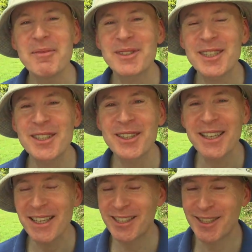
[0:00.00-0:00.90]
Mr.
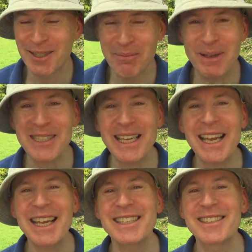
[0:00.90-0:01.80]
Duncan is spitting
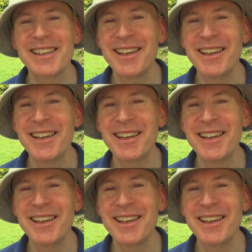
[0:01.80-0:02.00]
his